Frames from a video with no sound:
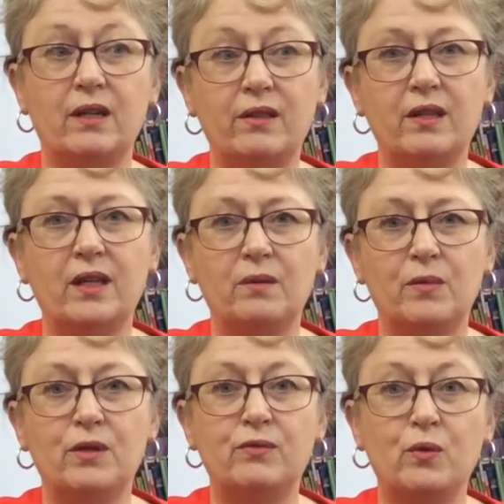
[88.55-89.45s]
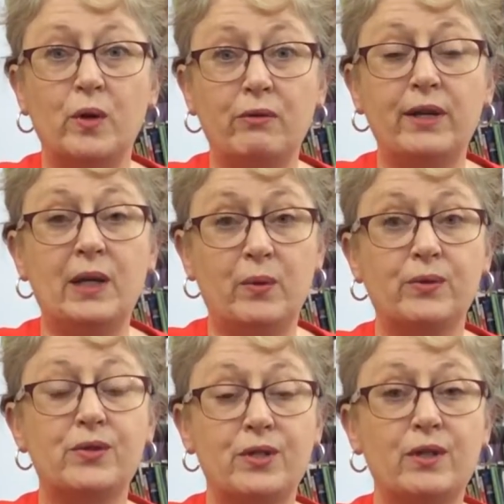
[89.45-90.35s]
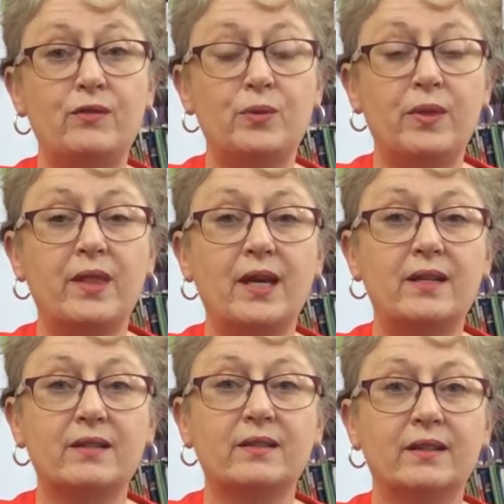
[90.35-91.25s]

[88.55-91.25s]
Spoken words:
And I think in Melville we're really well served with that.